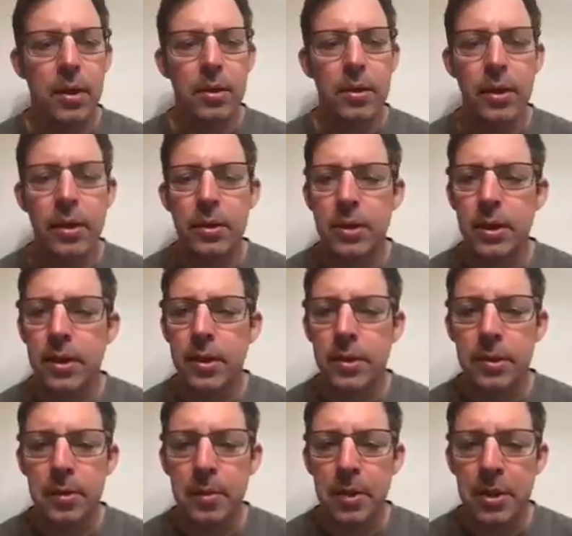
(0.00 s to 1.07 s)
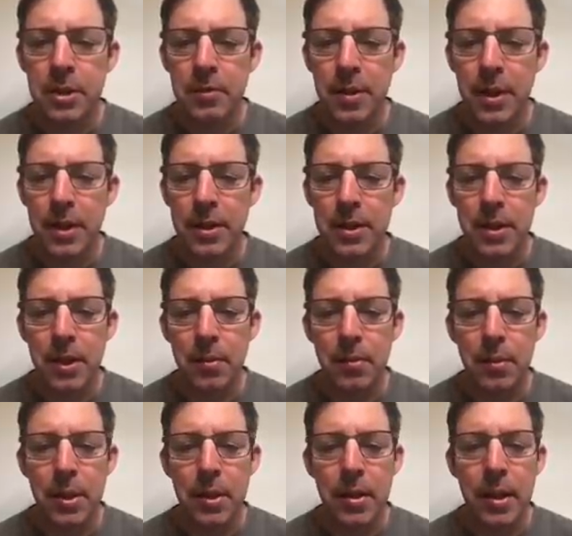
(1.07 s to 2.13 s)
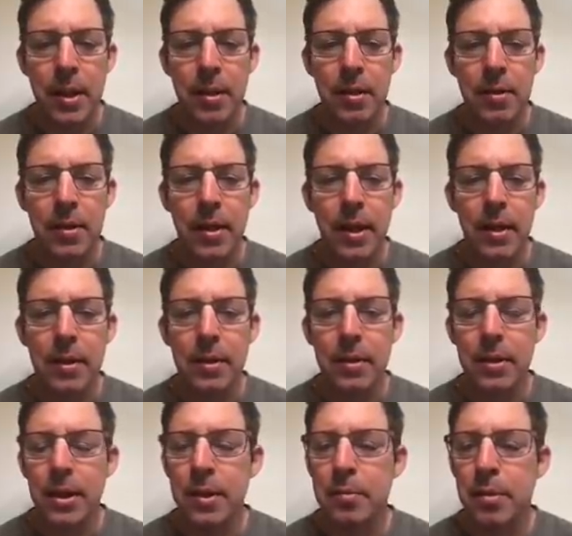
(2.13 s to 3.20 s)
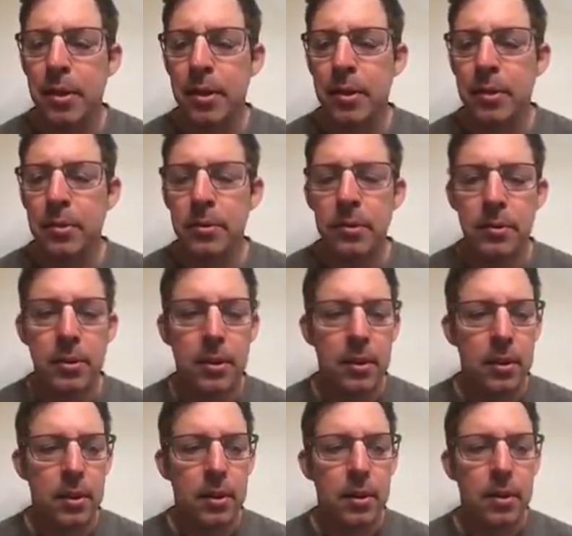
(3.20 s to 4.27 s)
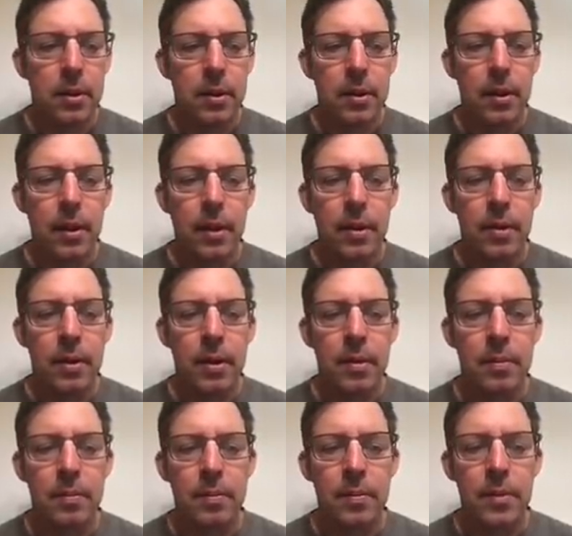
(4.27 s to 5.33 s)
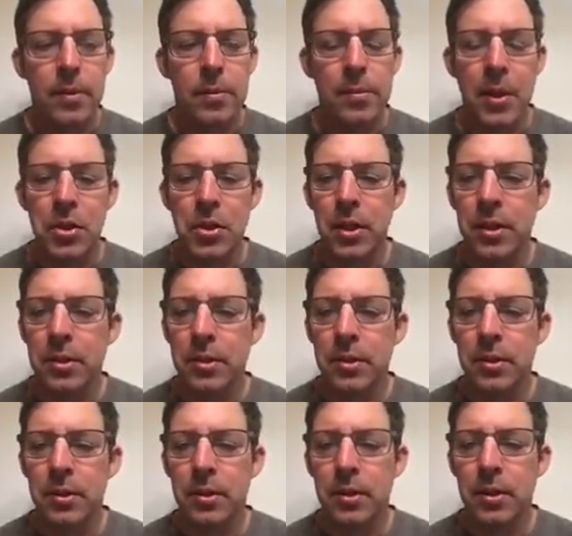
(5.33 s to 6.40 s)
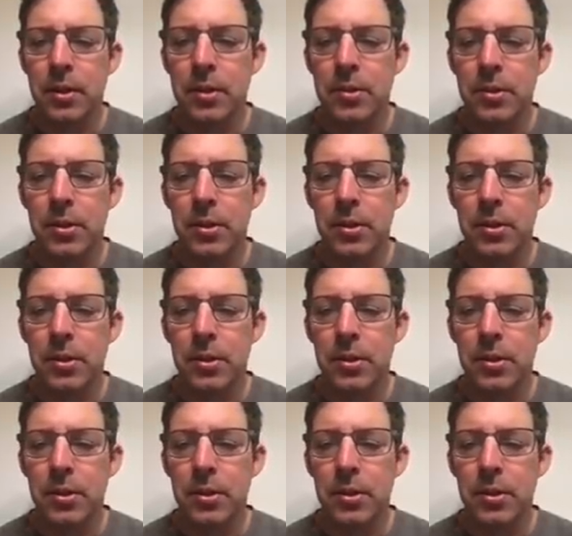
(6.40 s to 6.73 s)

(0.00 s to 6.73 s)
You can see that there's a bunch of areas that we thinned that did burn, and um, especially under these